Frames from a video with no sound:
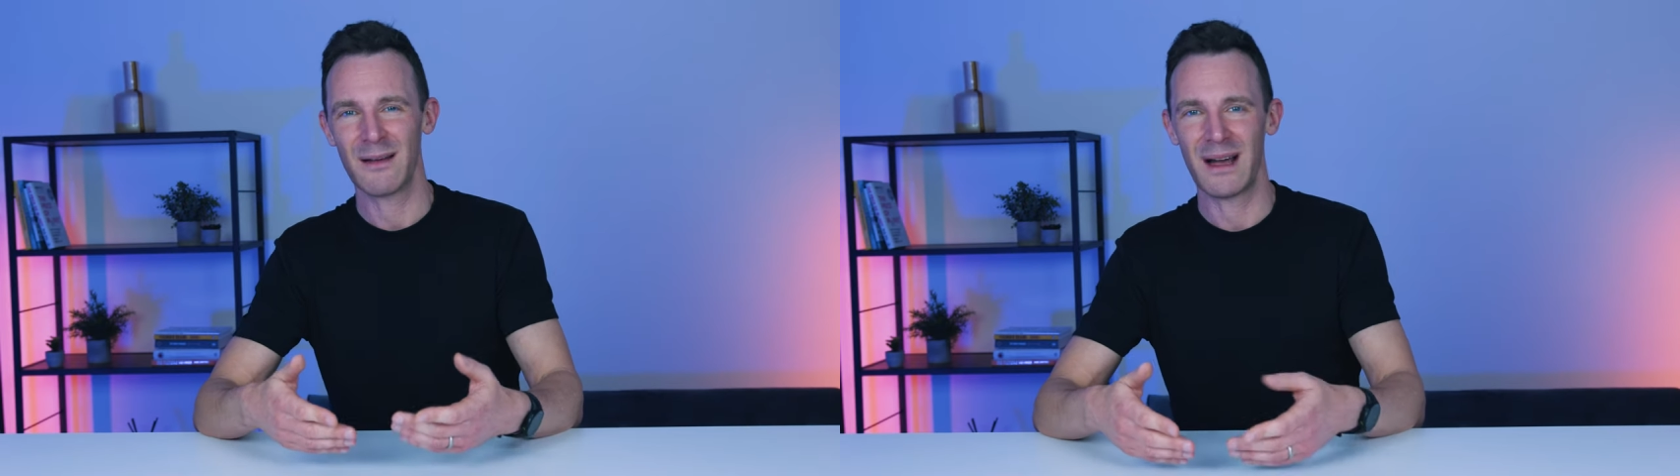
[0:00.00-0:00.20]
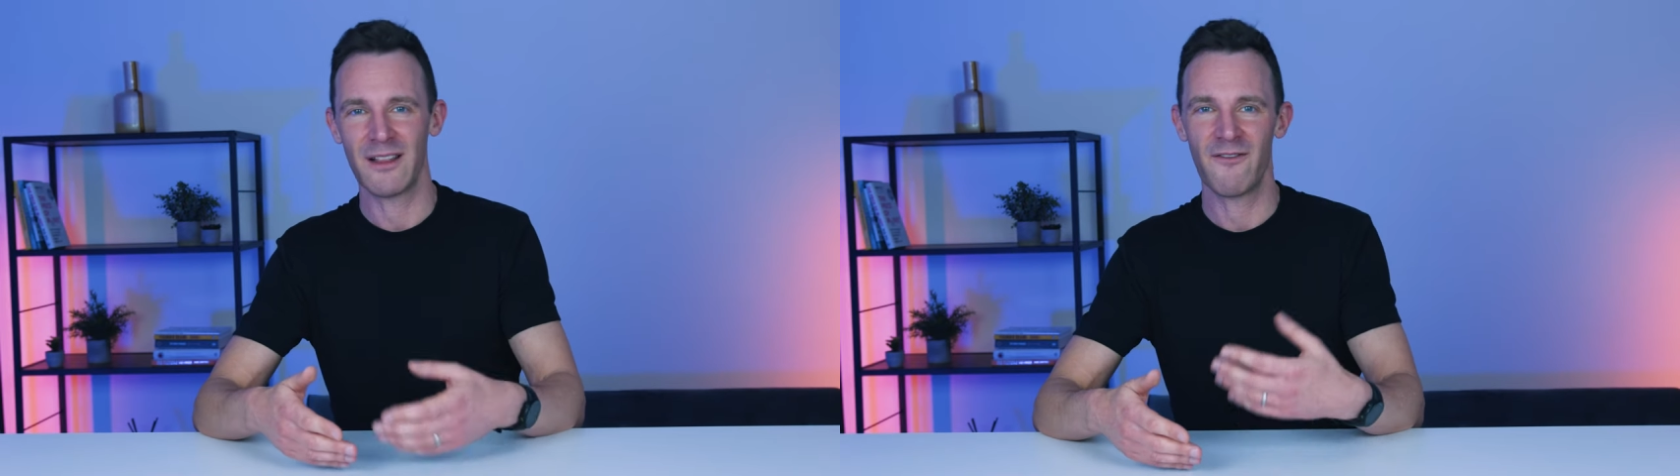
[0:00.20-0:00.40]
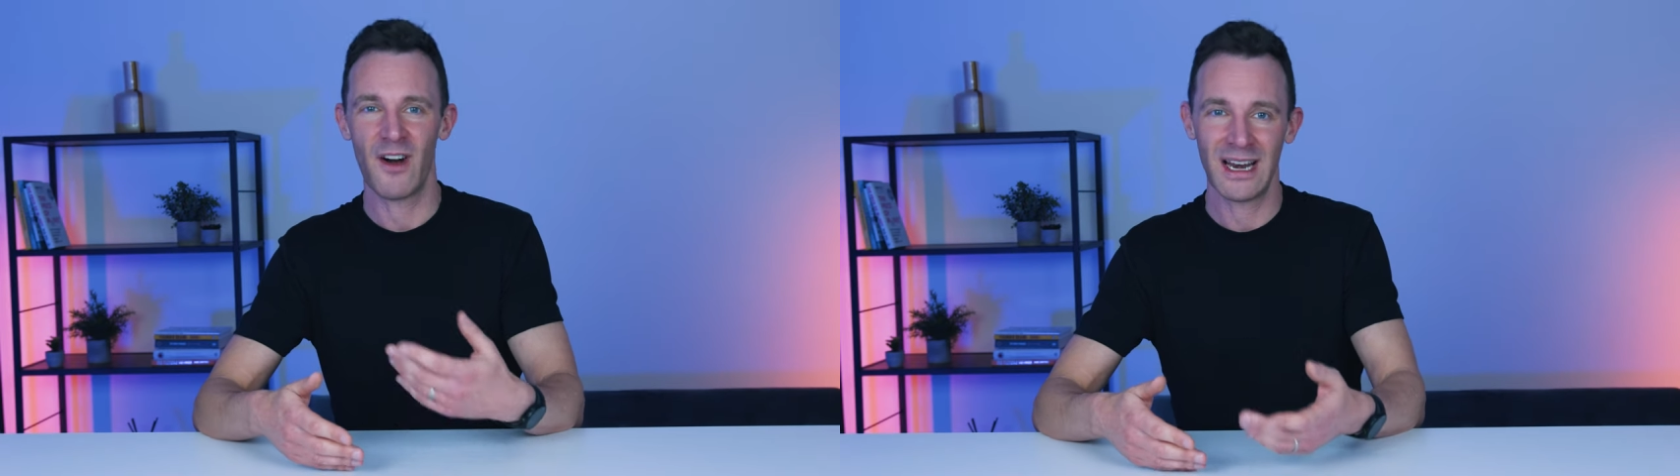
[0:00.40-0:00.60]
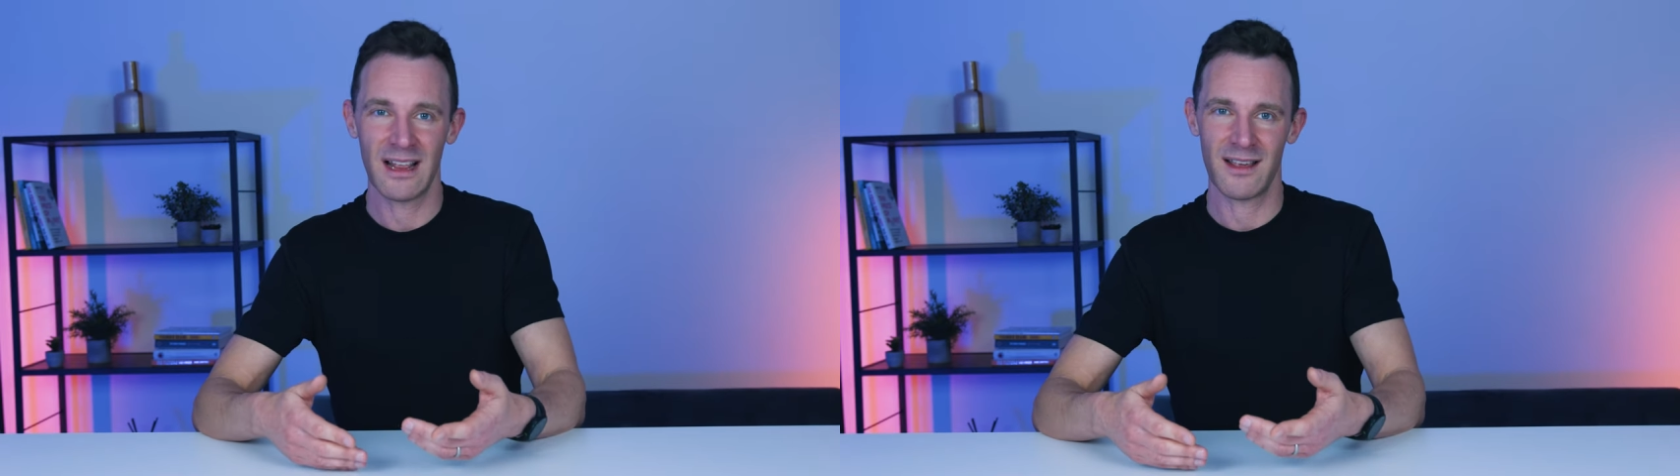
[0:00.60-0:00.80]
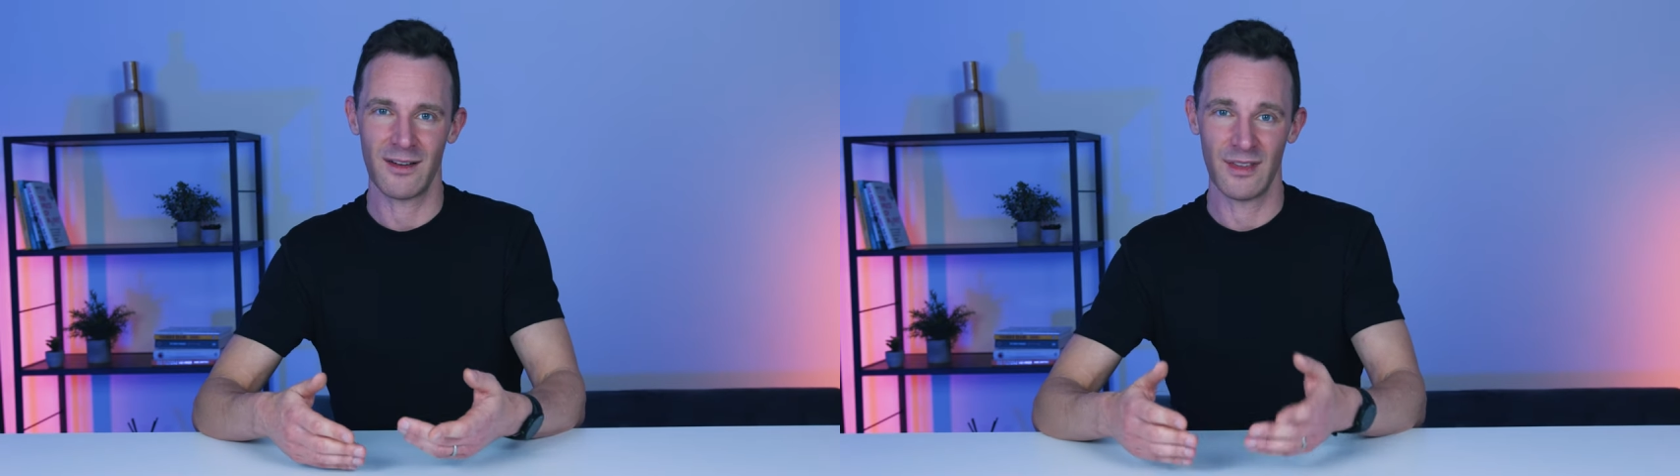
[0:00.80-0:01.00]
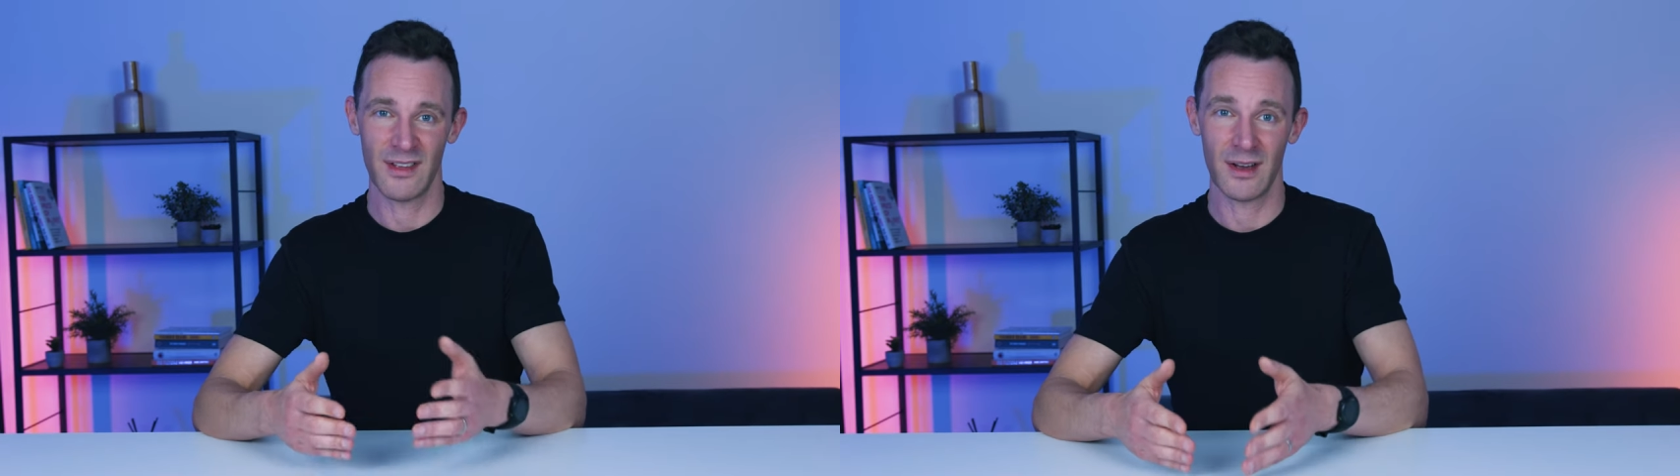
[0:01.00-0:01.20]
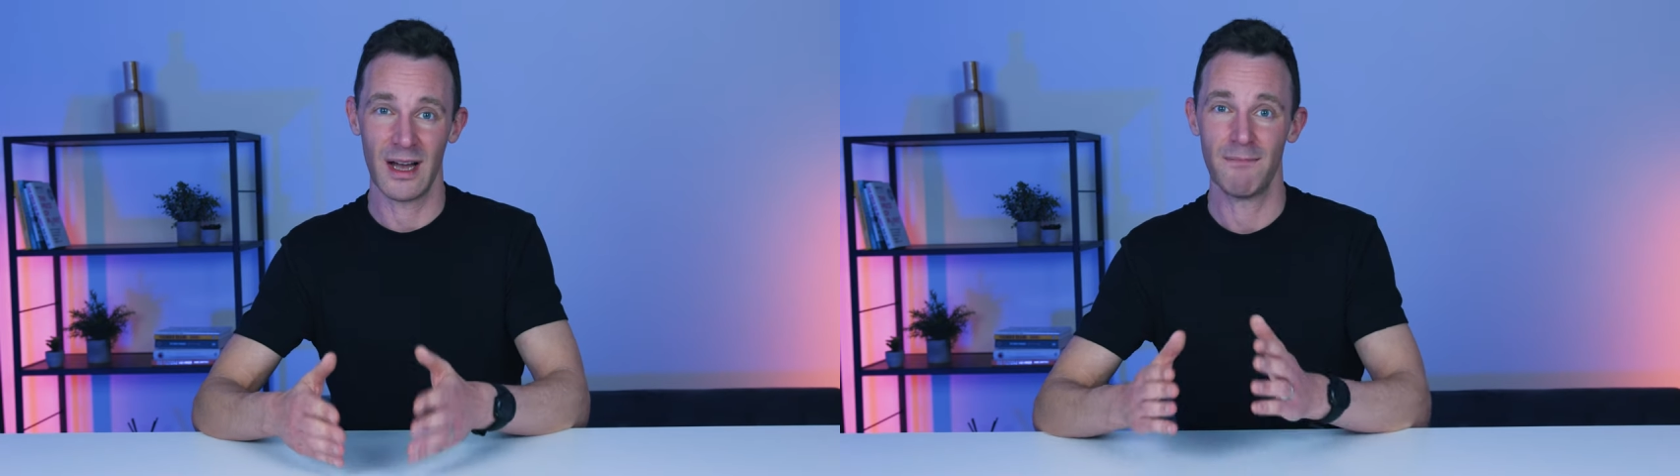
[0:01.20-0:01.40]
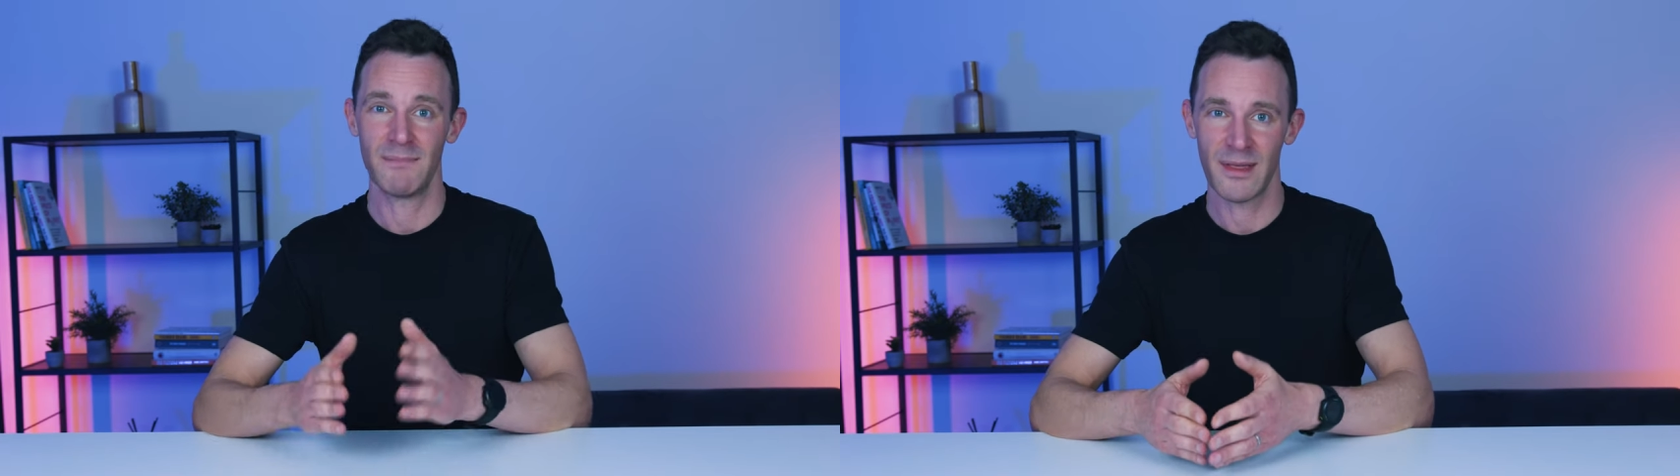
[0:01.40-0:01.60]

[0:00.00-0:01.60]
about financing on the site